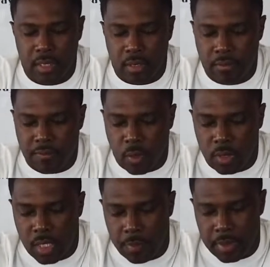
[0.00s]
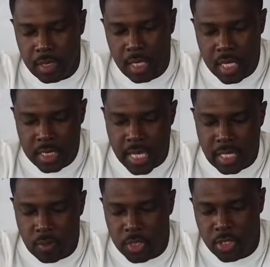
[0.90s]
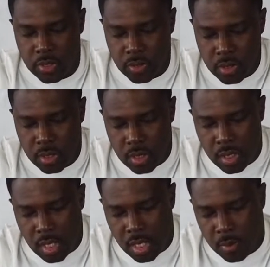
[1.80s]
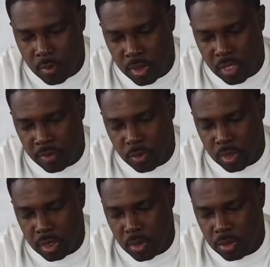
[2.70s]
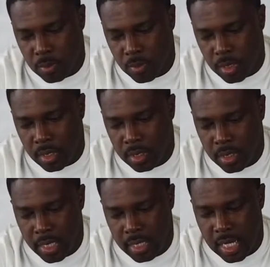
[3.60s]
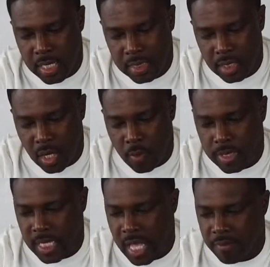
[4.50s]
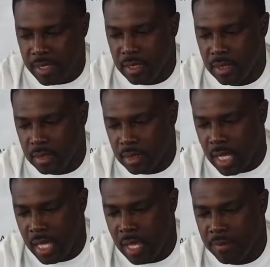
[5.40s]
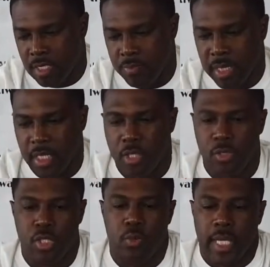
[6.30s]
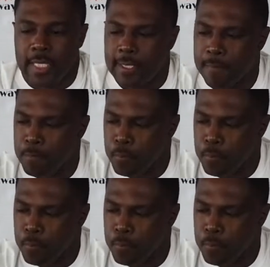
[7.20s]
You can fold it up and take it with you whenever you want to go somewhere. And I like to always have it and not have this big, huge suitcase.